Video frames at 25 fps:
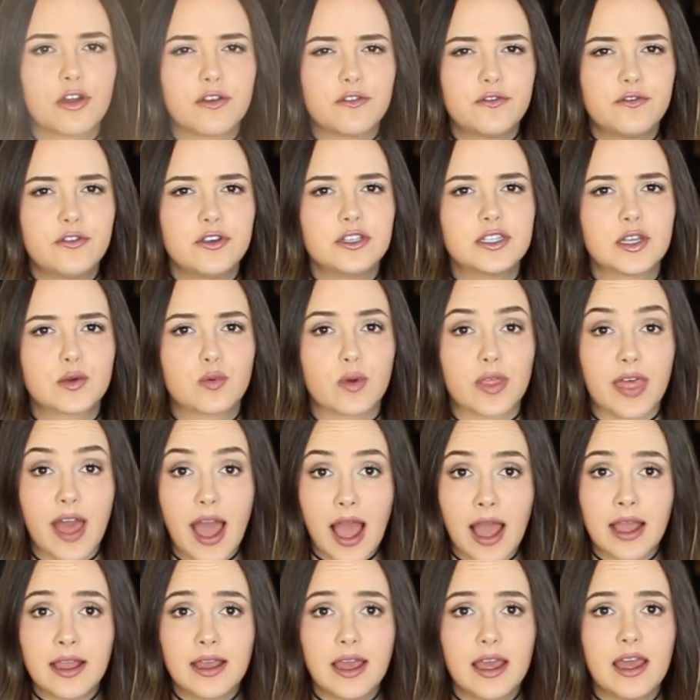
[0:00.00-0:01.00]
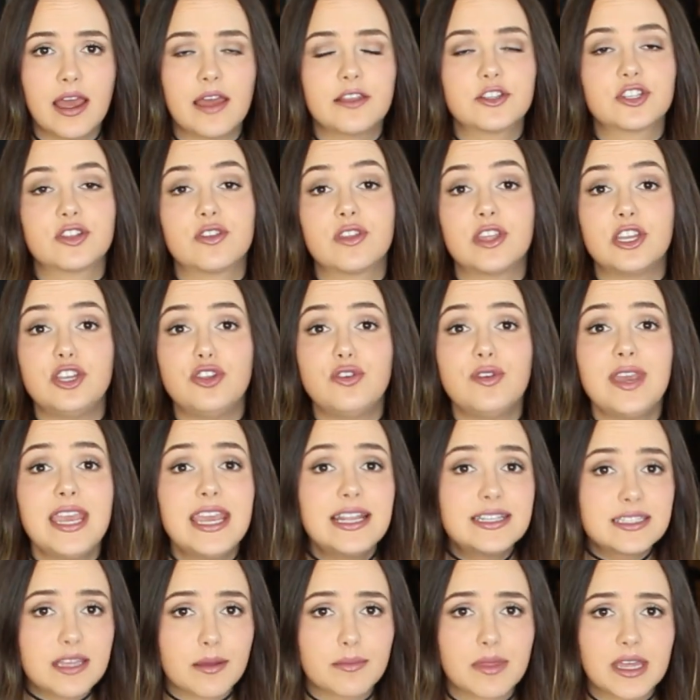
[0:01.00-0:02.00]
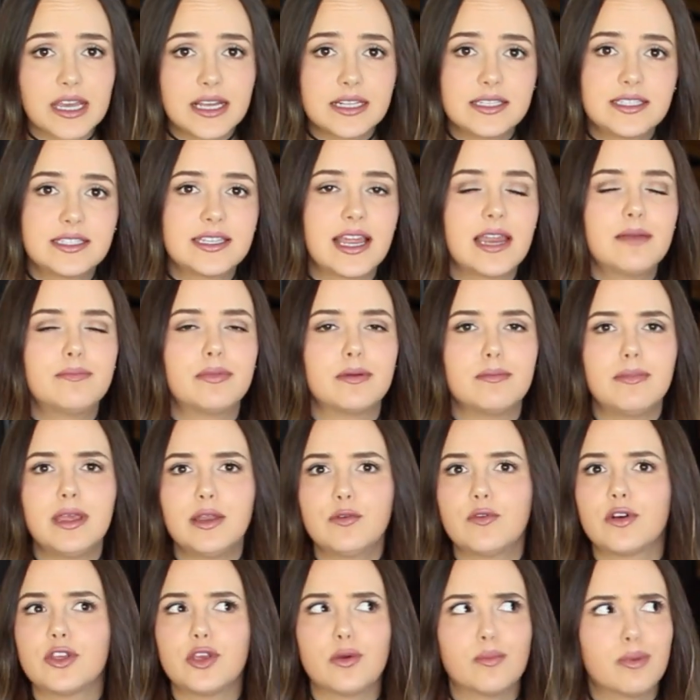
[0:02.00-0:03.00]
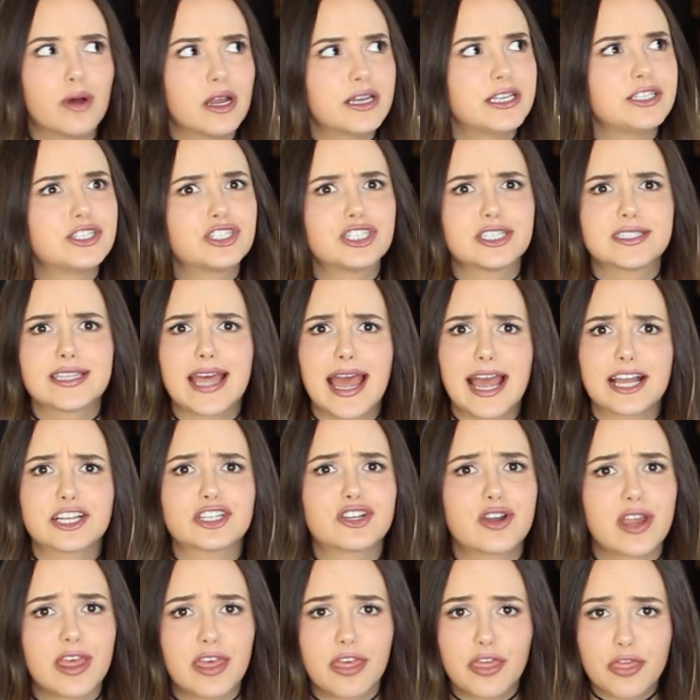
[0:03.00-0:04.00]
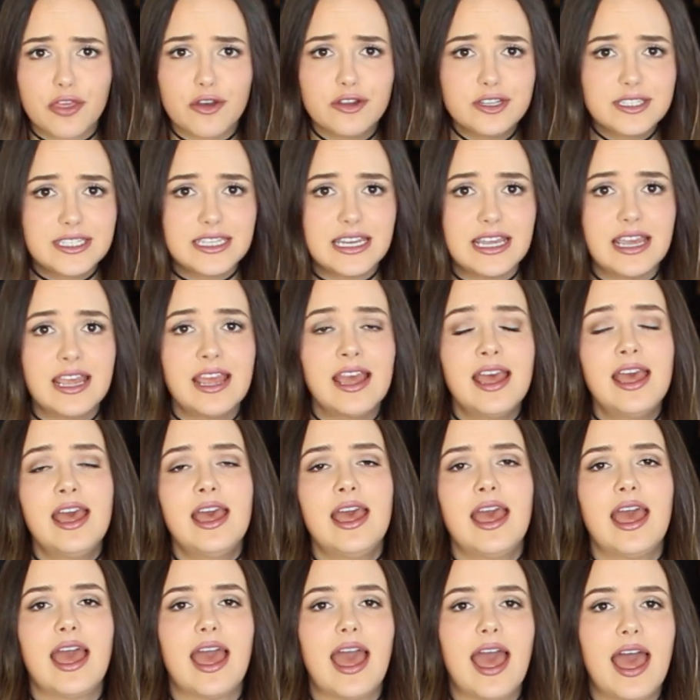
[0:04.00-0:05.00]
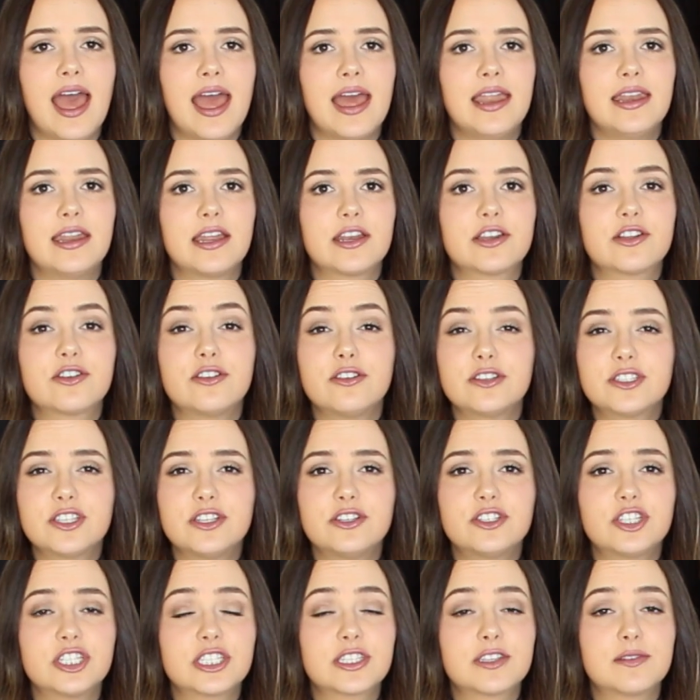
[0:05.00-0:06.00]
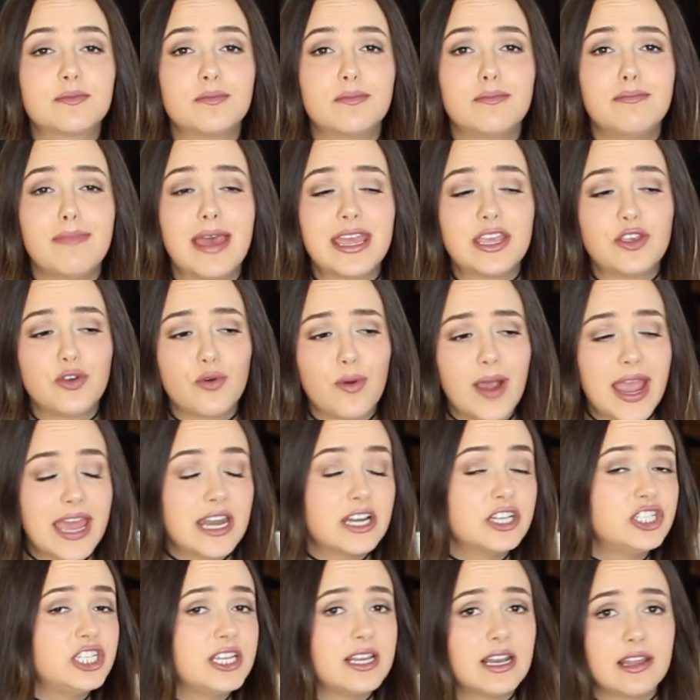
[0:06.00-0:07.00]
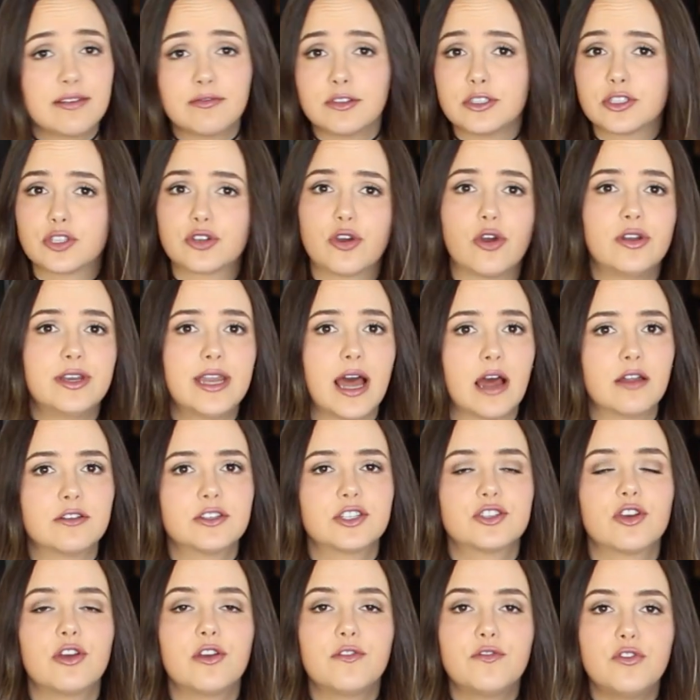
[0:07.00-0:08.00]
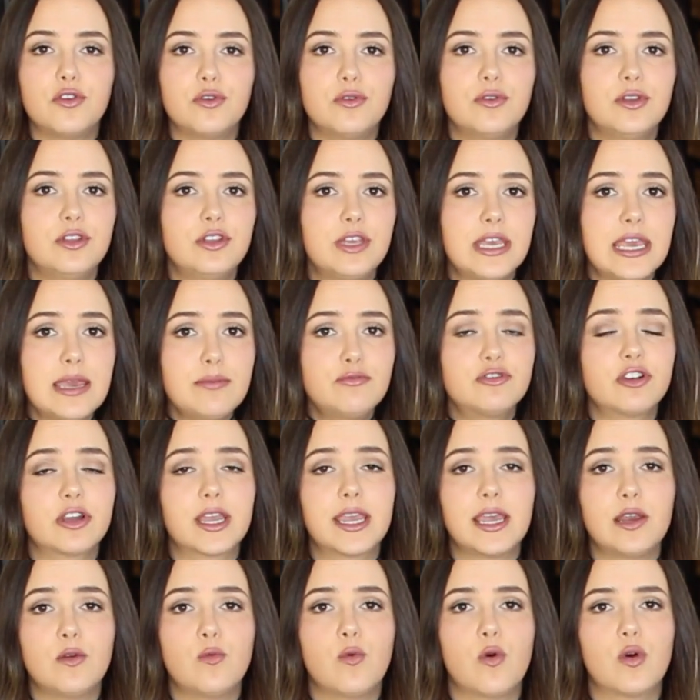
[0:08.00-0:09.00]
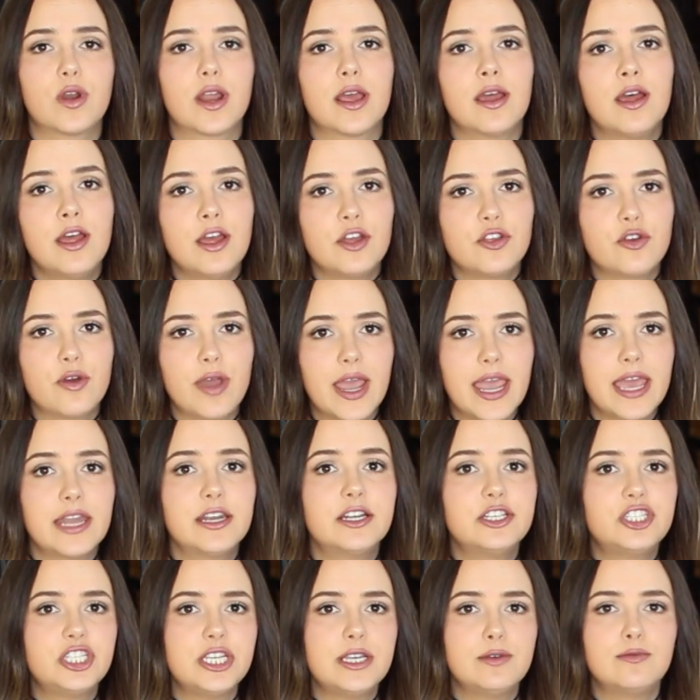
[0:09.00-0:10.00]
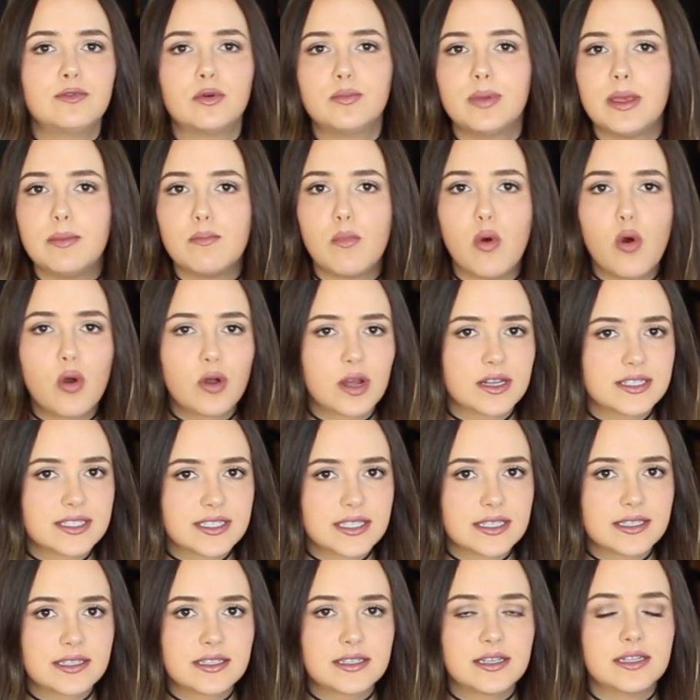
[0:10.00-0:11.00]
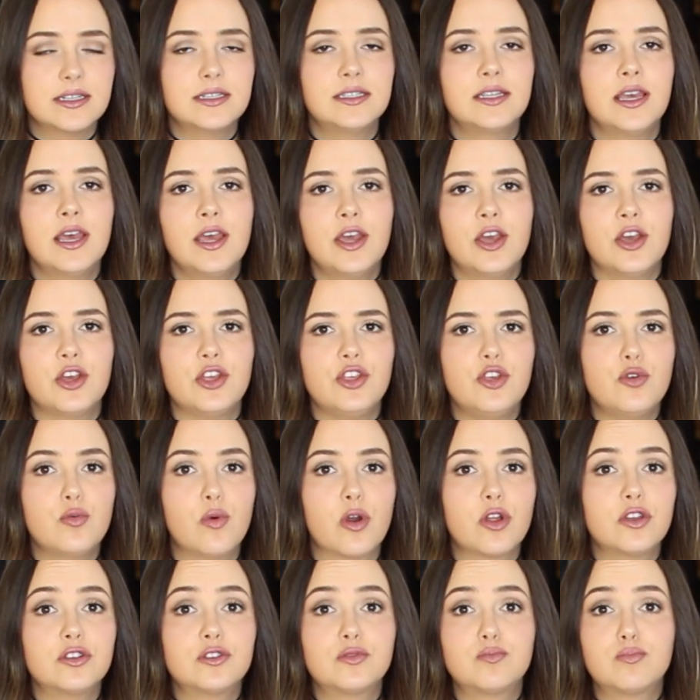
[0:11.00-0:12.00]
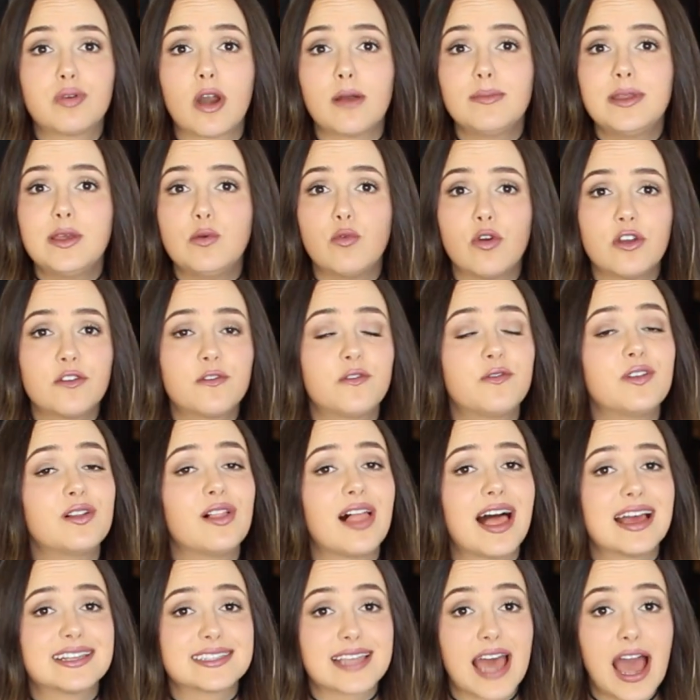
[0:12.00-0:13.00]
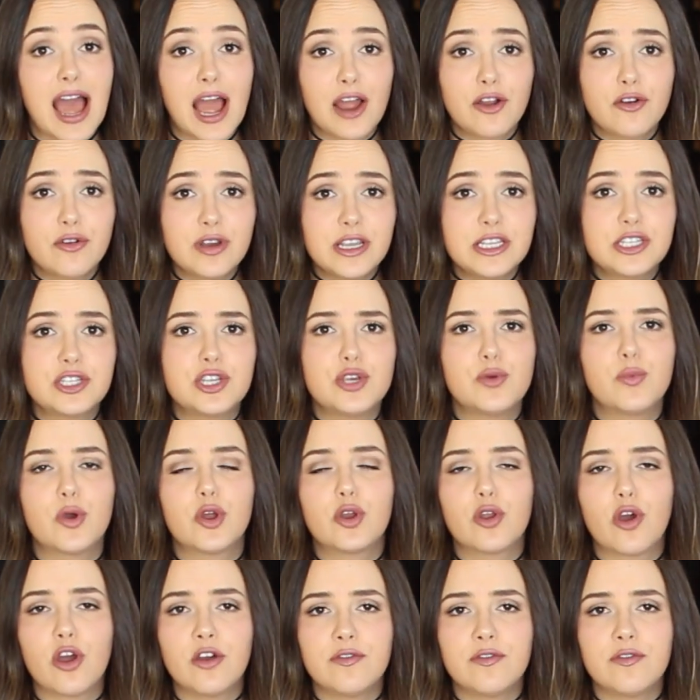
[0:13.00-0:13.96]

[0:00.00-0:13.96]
confuse it with hunger, so then you eat something instead, but meanwhile your body's just actually thirsty, and it can also just make your energy levels go down. So if you keep drinking water, your energy will be more consistent. You probably won't feel as hungry, so you won't